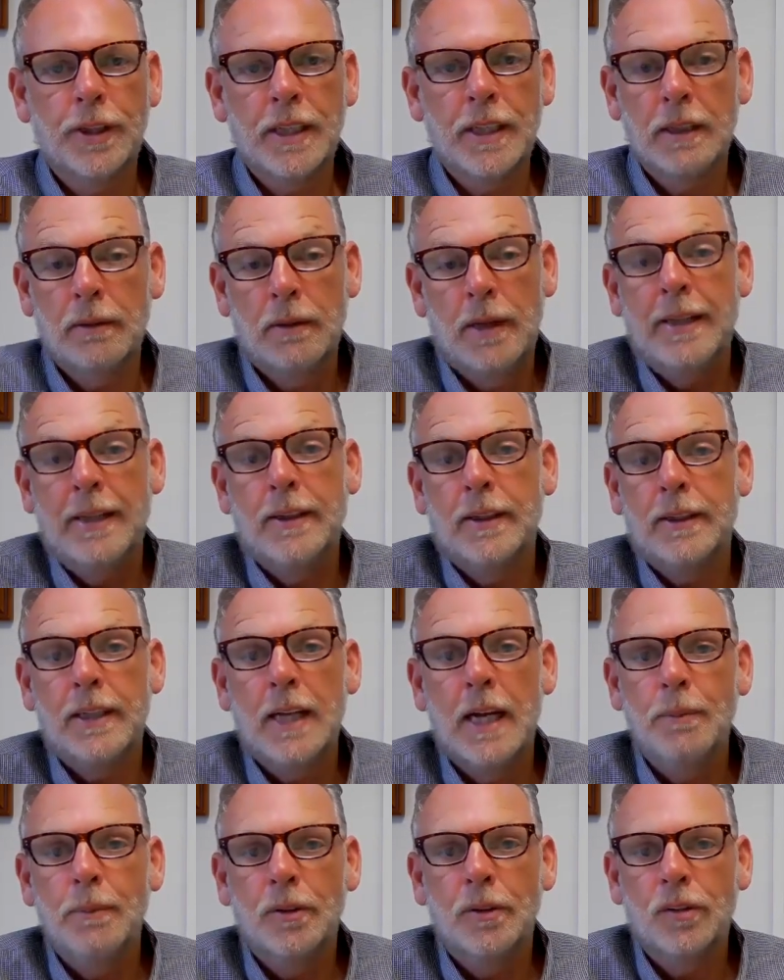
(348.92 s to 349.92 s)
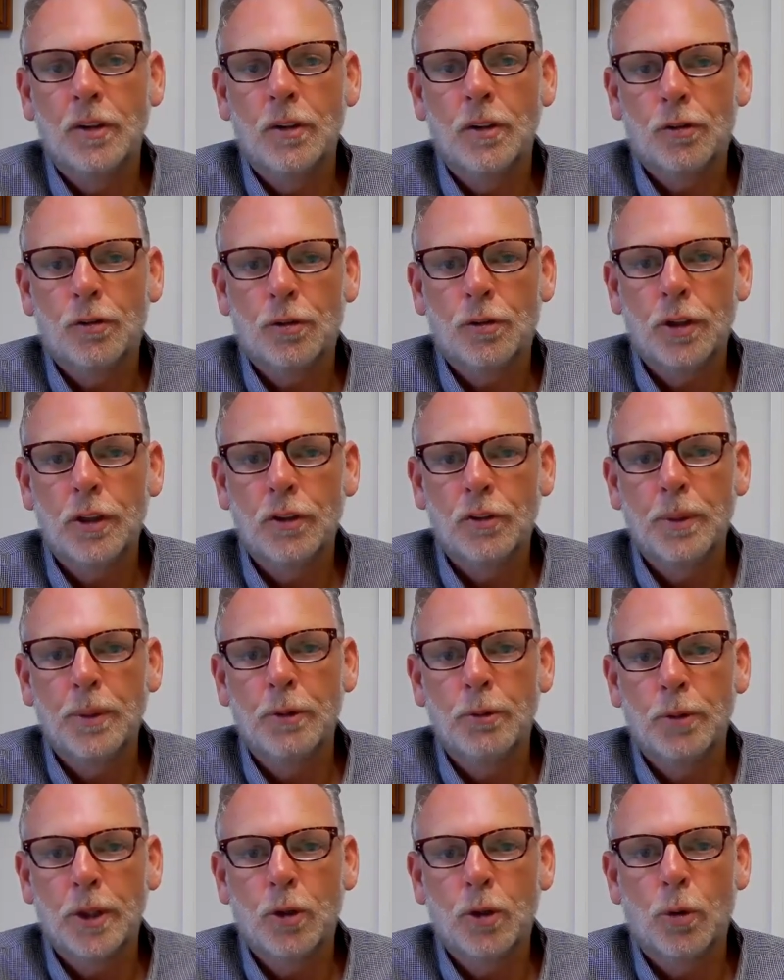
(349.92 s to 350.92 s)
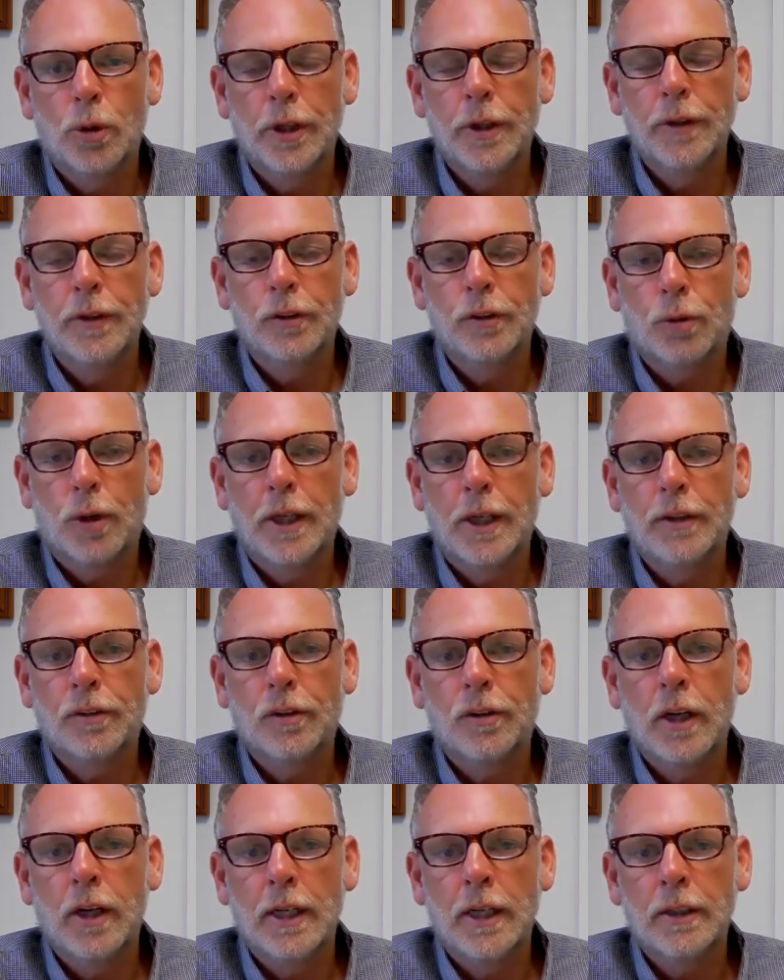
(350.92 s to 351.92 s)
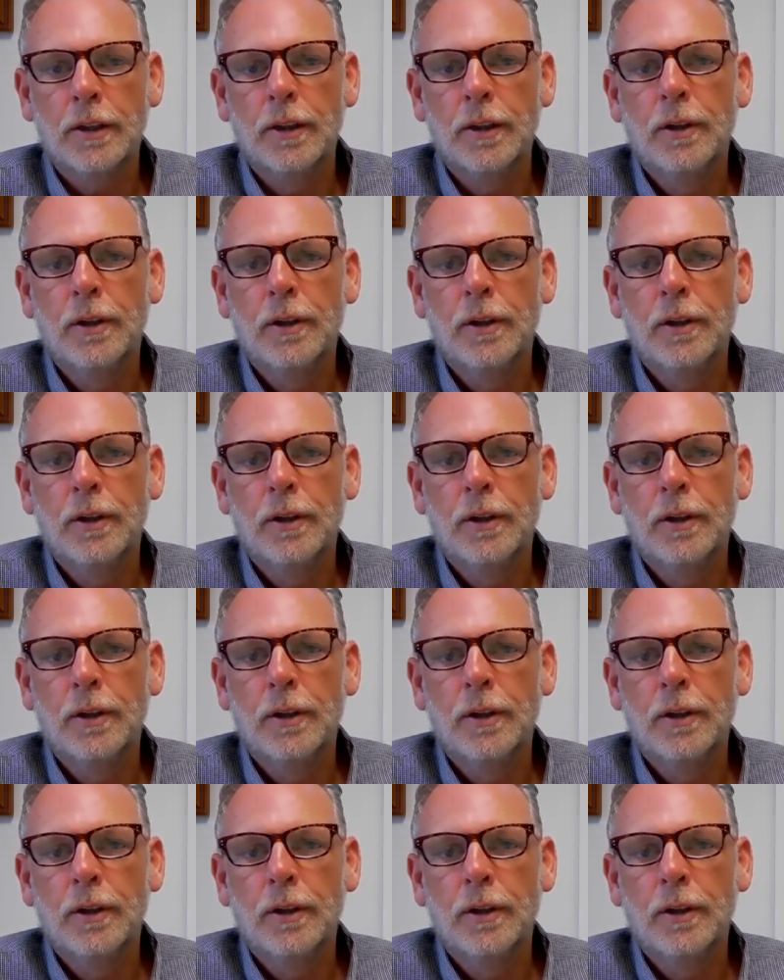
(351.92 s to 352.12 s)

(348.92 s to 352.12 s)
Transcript: length of time this industry has been recording these rates, correct?